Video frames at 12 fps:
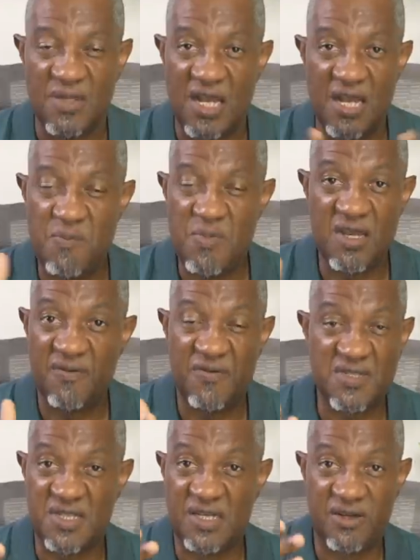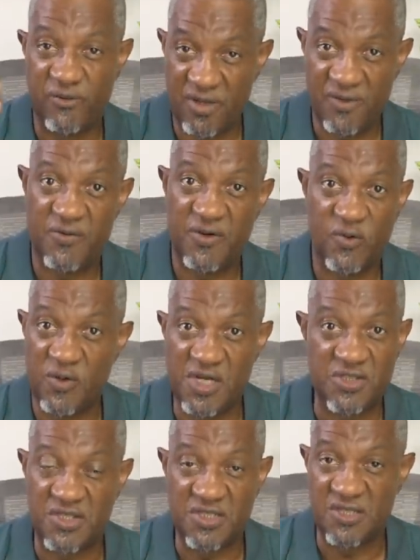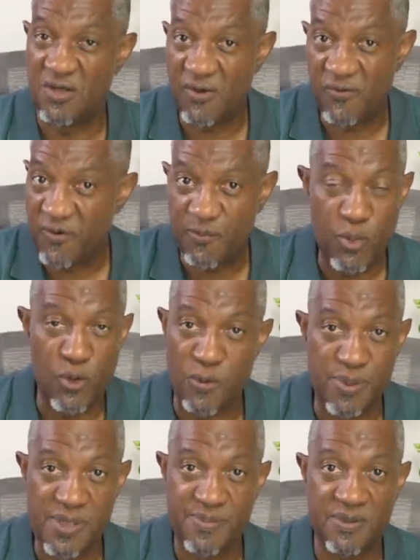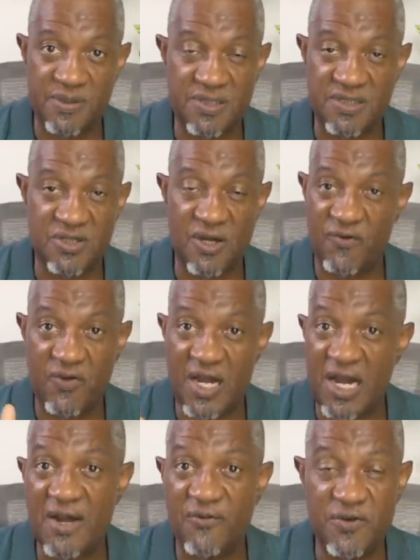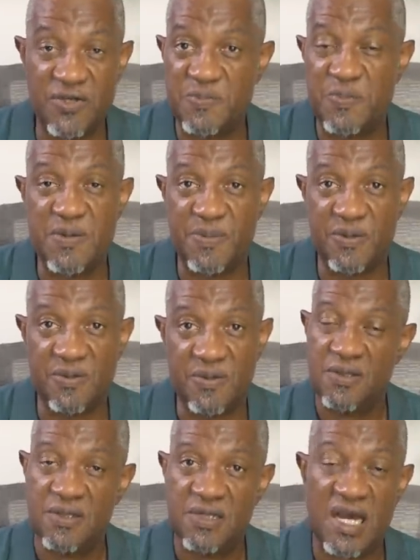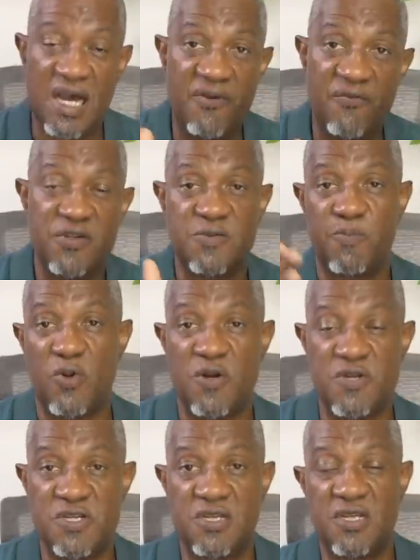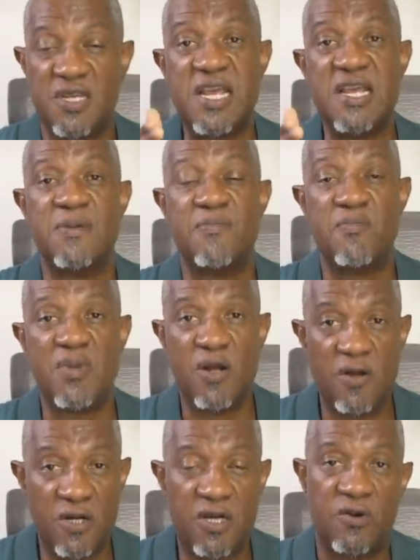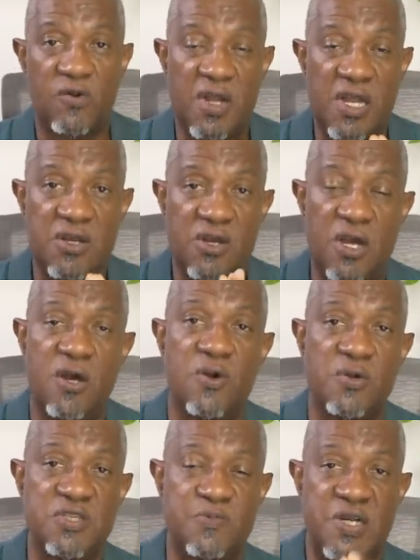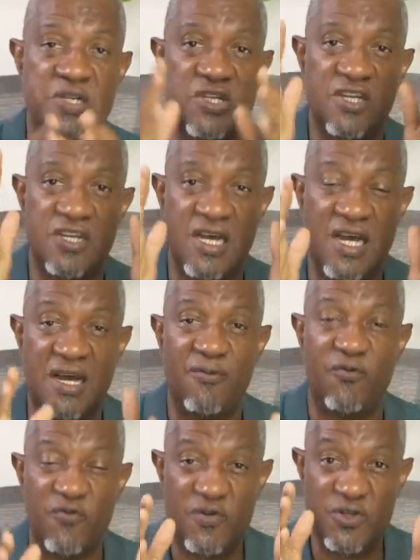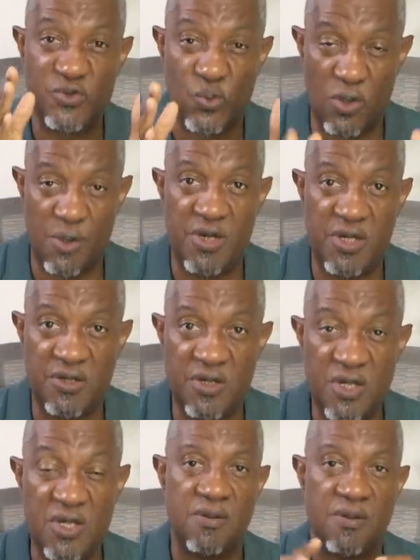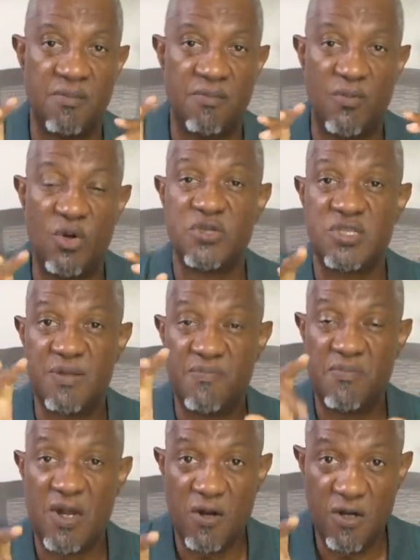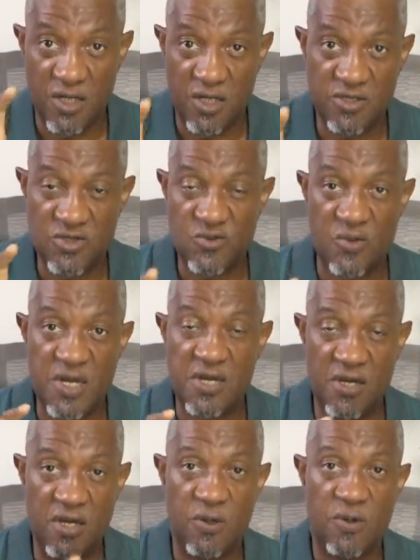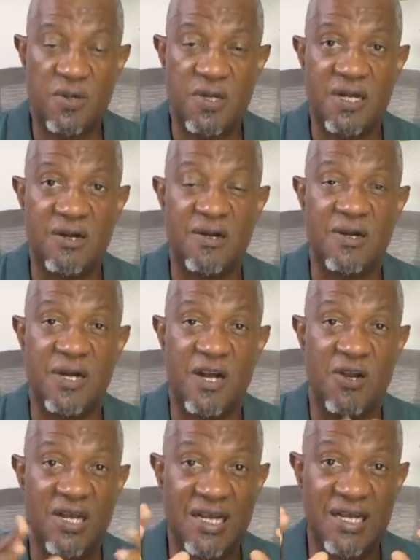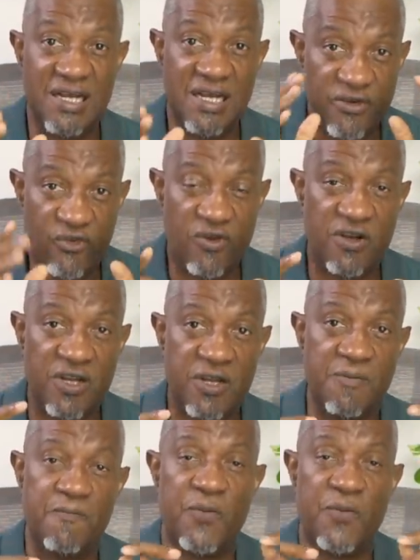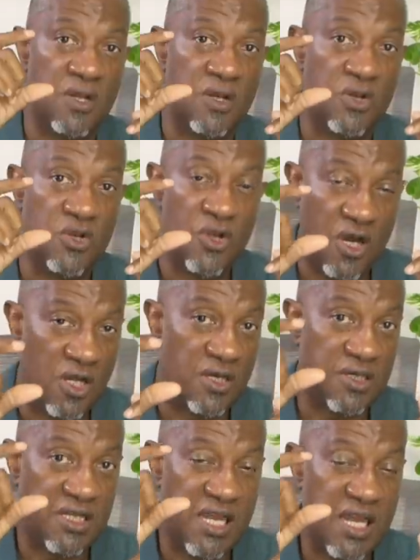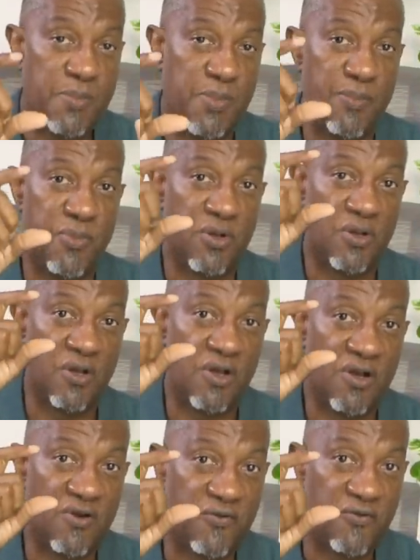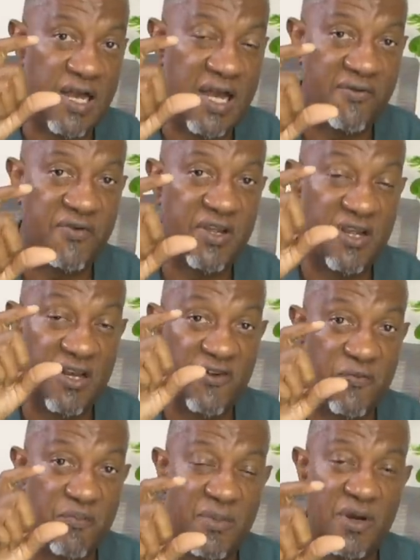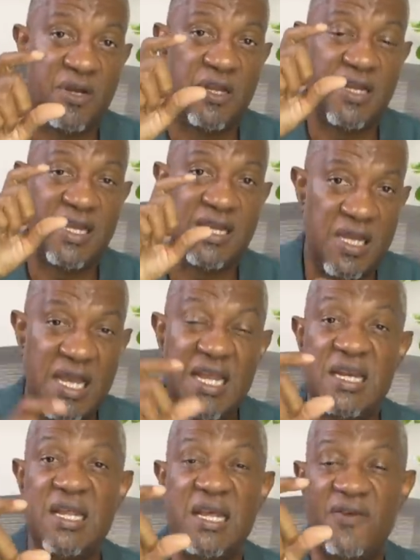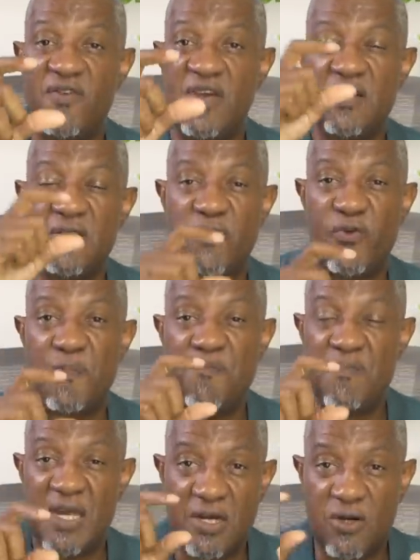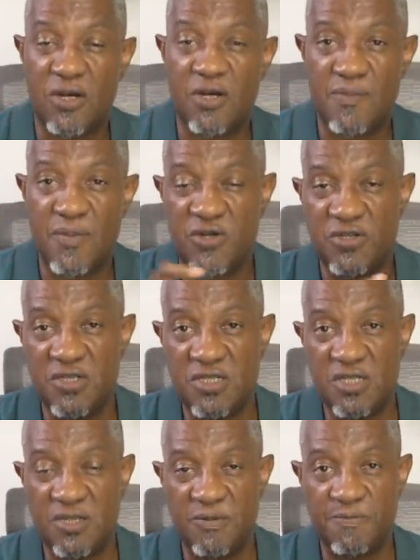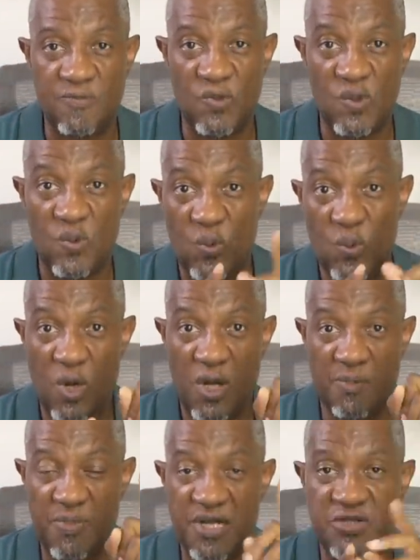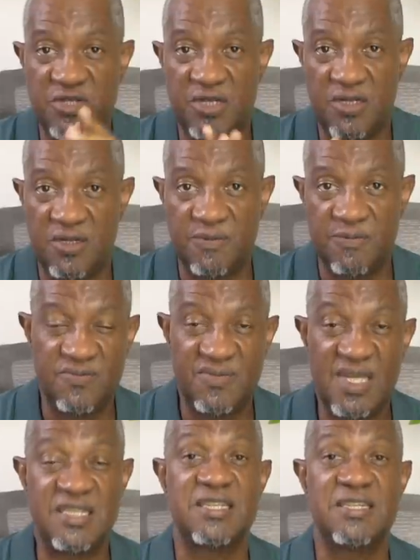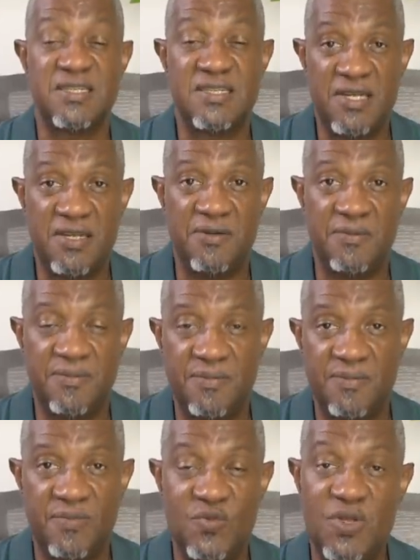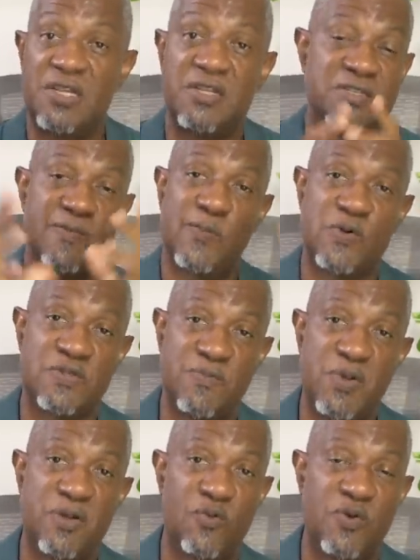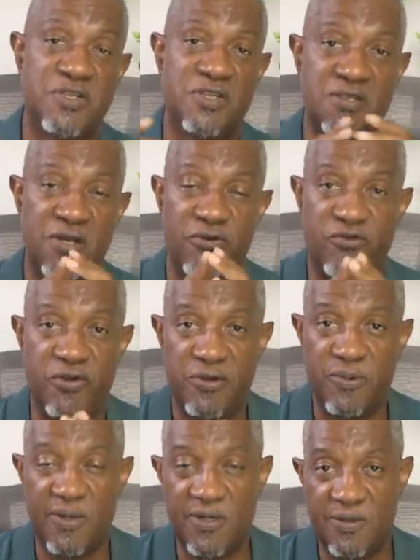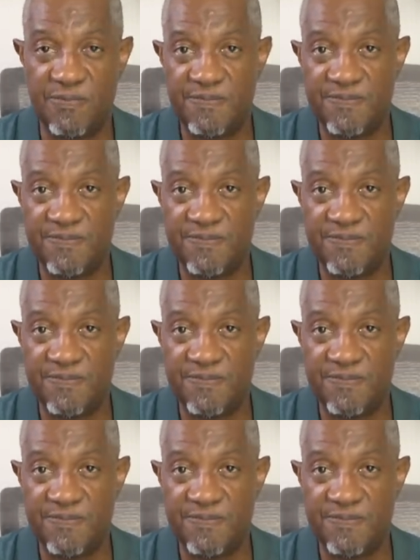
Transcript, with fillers: IVF is literally for the rich. It's not for poor people. It's not for average people. The average person in America right now, especially the average woman, most Americans right now are literally not capable of having enough money in the event of a medical emergency. One paycheck. That's insane. Yet it's supposed to be the richest country in the world.